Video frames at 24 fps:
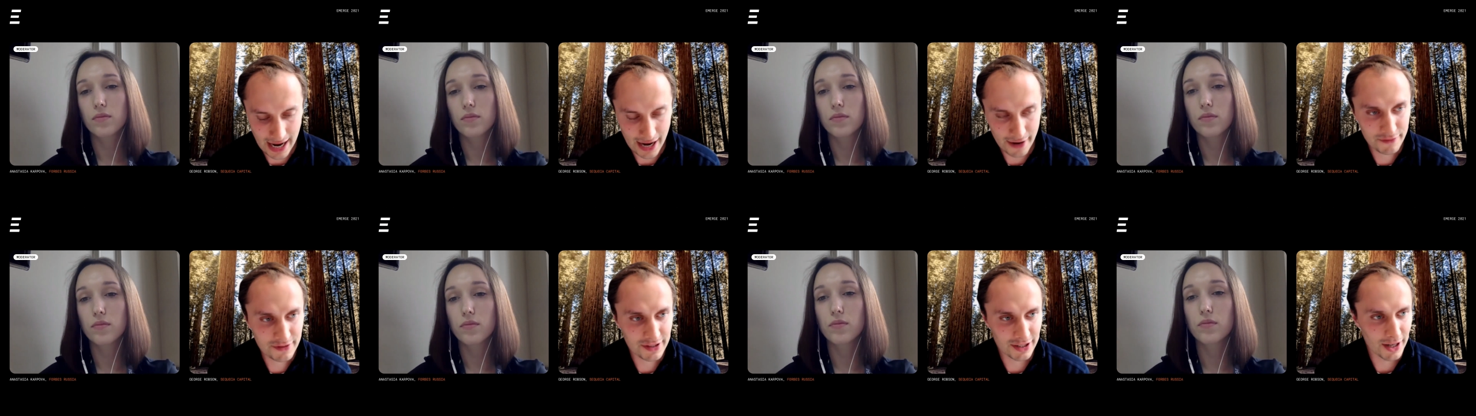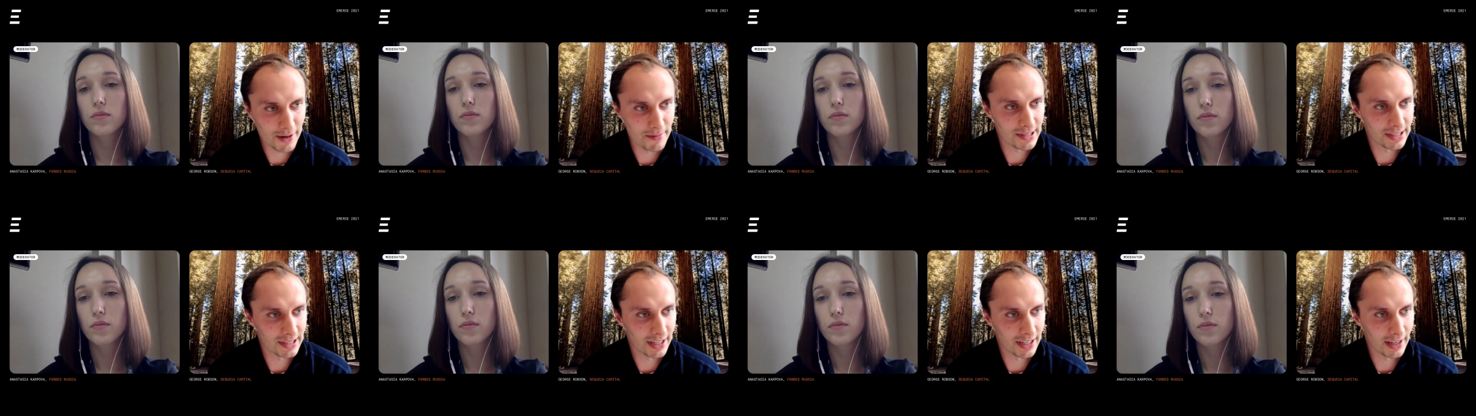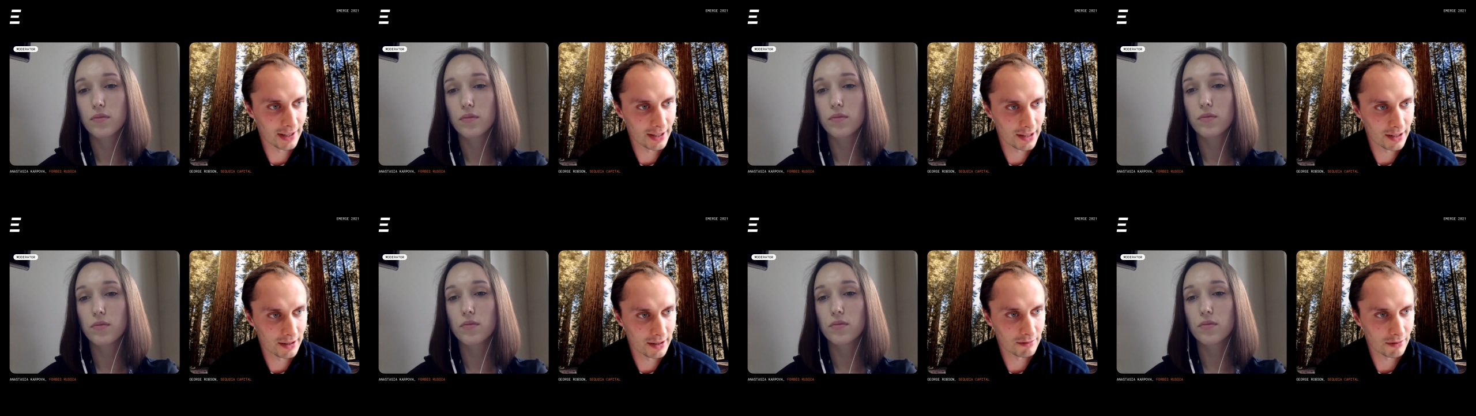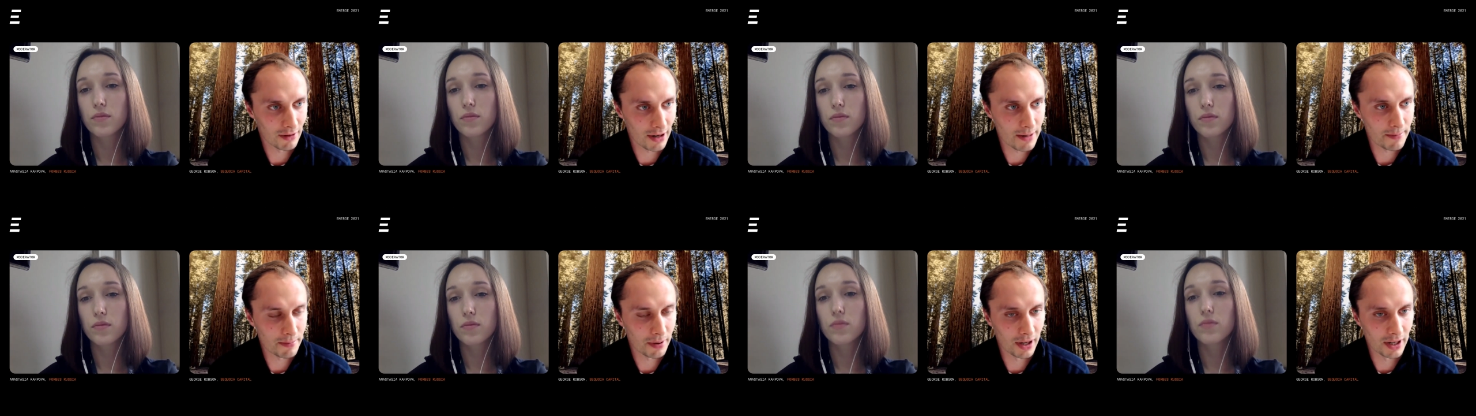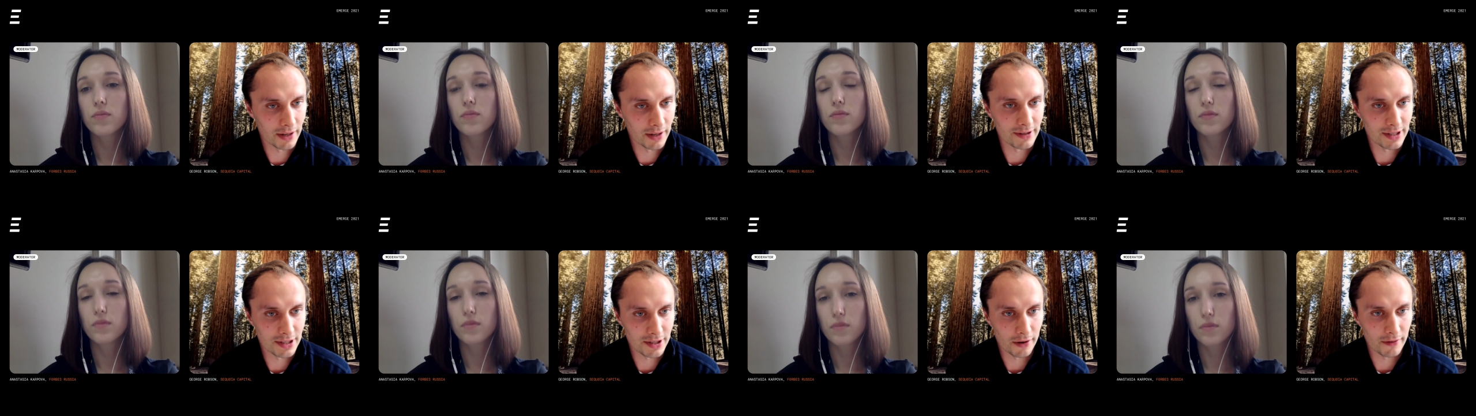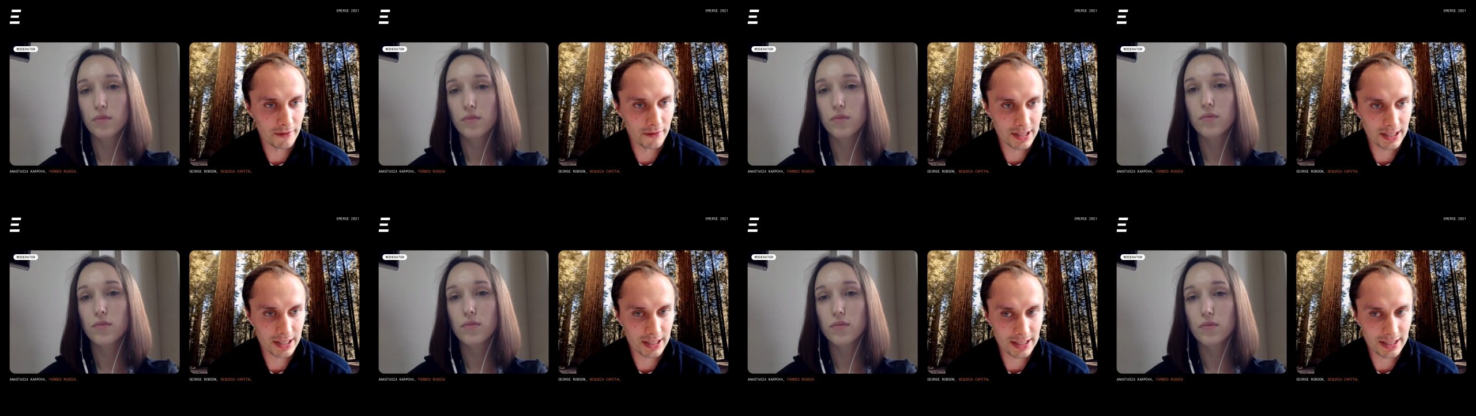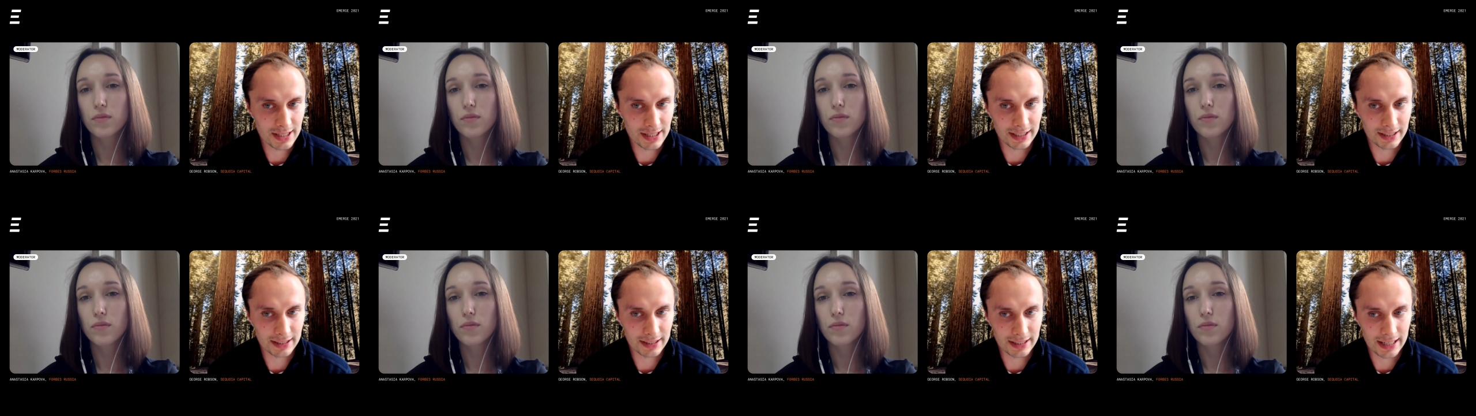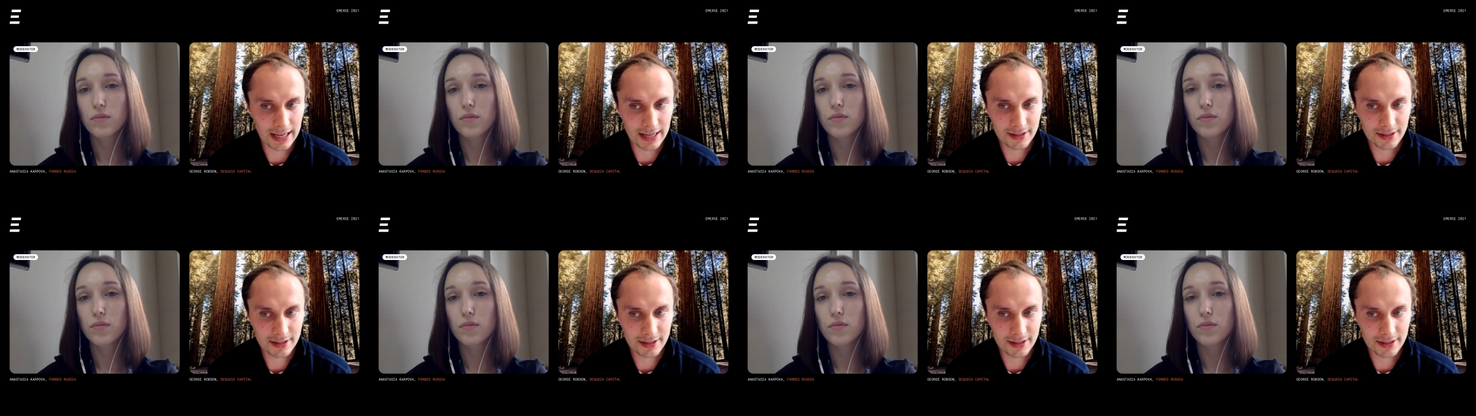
Speaker 1: have time together right part of it is obviously to